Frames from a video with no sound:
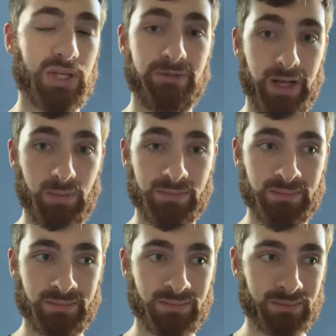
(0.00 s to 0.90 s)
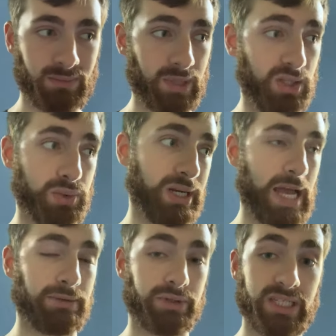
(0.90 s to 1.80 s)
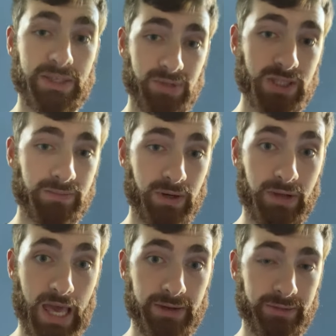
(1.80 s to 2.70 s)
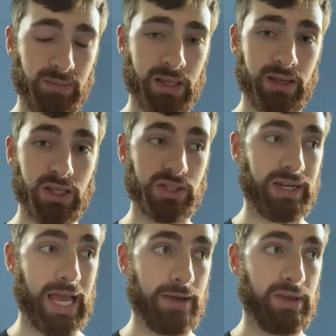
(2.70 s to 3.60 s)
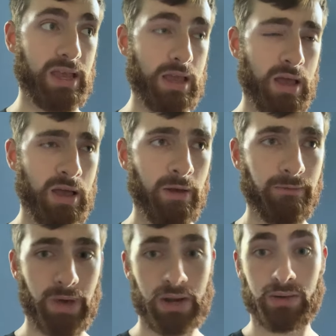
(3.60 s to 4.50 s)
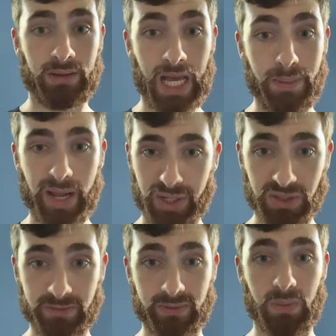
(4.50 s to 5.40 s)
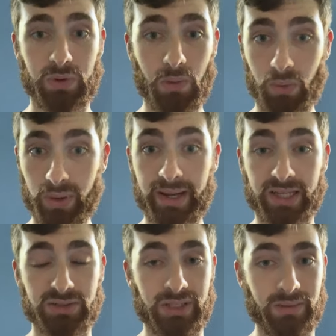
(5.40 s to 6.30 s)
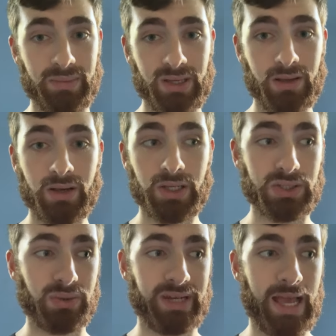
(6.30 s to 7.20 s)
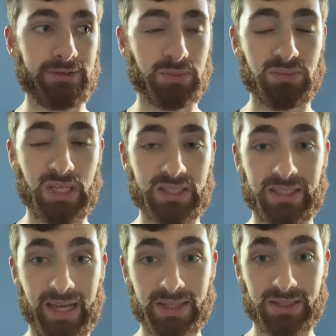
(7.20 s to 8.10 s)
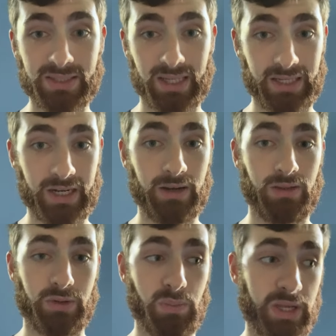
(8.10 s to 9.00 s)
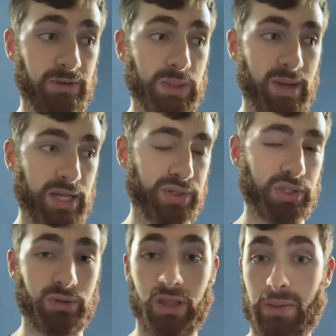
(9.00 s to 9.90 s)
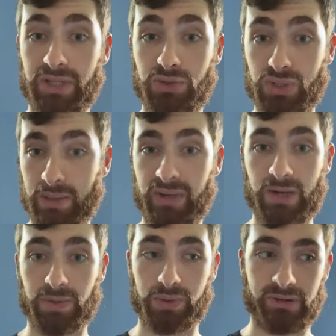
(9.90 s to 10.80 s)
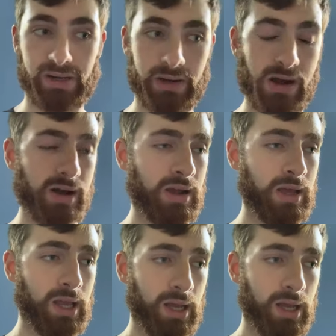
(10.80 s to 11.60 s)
to develop. He's going to have a great defensive front ahead of him. He's going to have a veteran linebacker as a former Pro Bowler next to him. He's going to have some decent guys in the secondary, along with Minkah Fitzpatrick, Terrell Edmonds, who's coming off a career year.